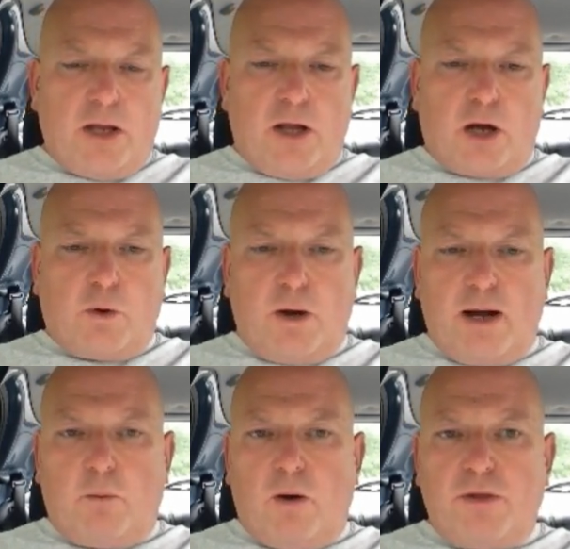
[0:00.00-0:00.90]
Now,
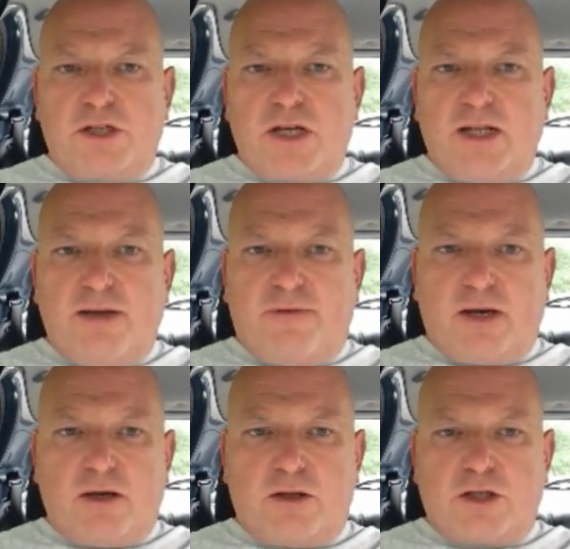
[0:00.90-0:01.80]
quite what the
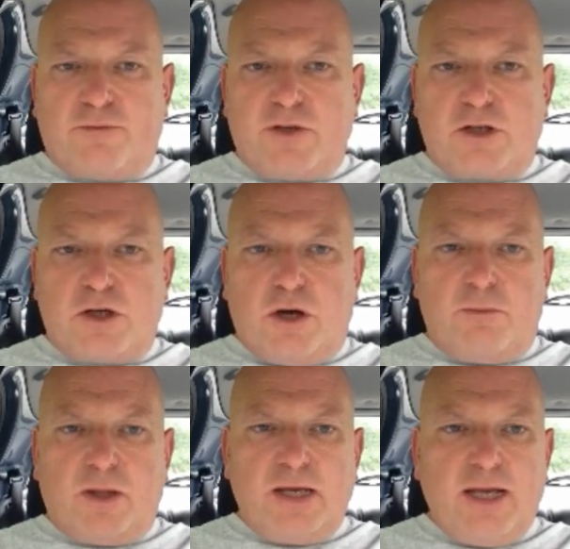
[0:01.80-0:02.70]
significance of the
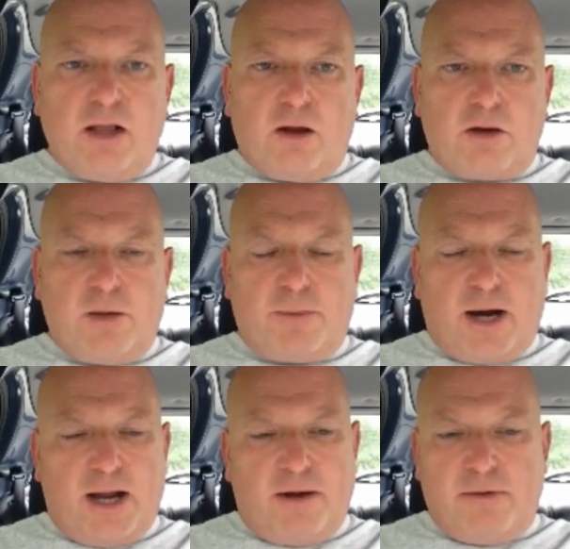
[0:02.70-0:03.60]
term the legal
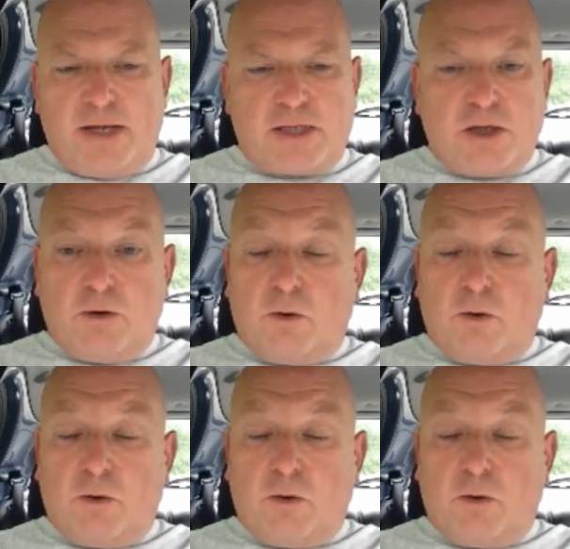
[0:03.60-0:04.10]
occupier is,